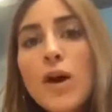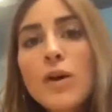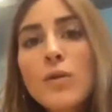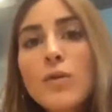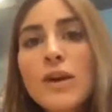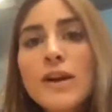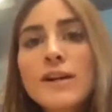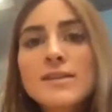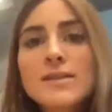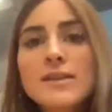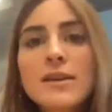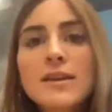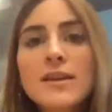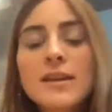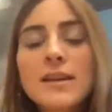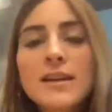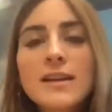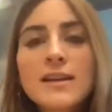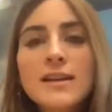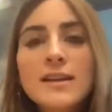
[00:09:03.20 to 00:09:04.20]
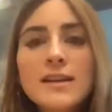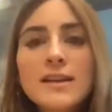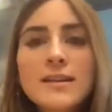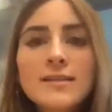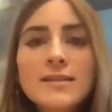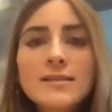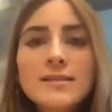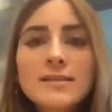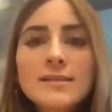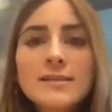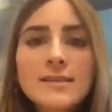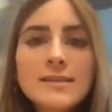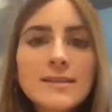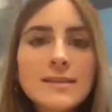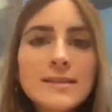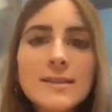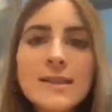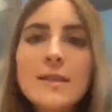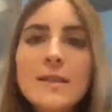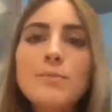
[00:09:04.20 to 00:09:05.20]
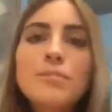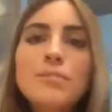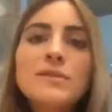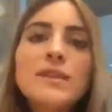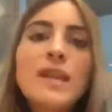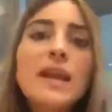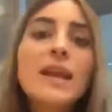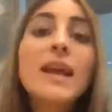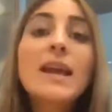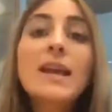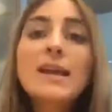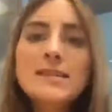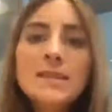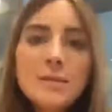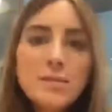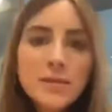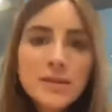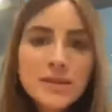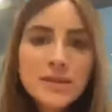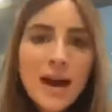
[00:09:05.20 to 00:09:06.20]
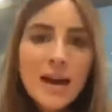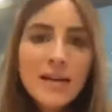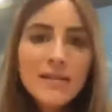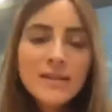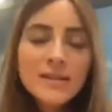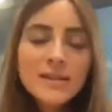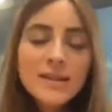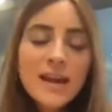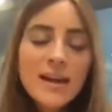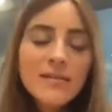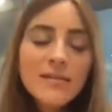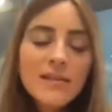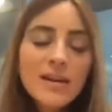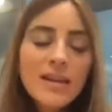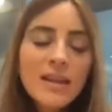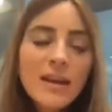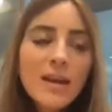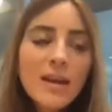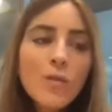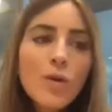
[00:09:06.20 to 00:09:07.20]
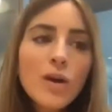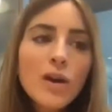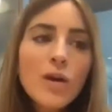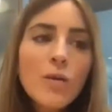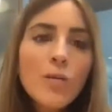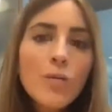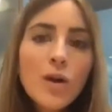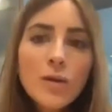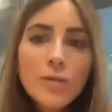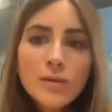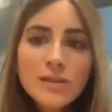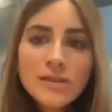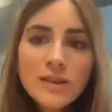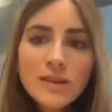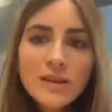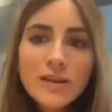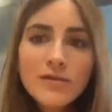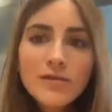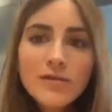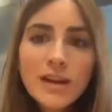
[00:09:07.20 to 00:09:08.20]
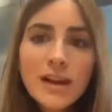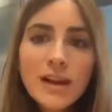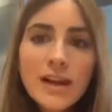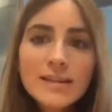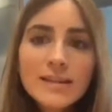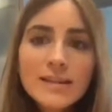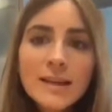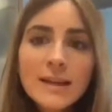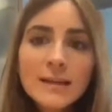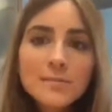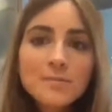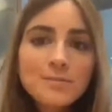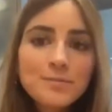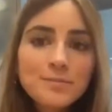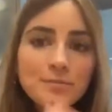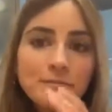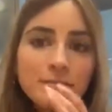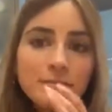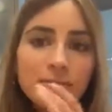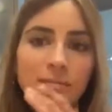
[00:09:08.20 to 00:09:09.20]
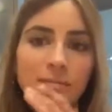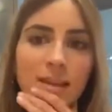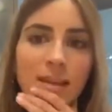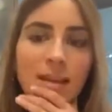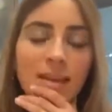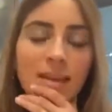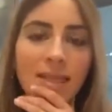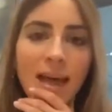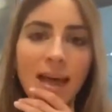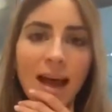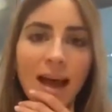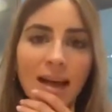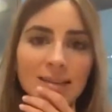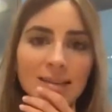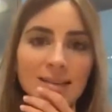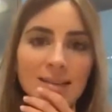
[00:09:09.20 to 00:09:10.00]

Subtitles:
where I started taking a deeper dive into everything. And one-on-one, we started realizing that,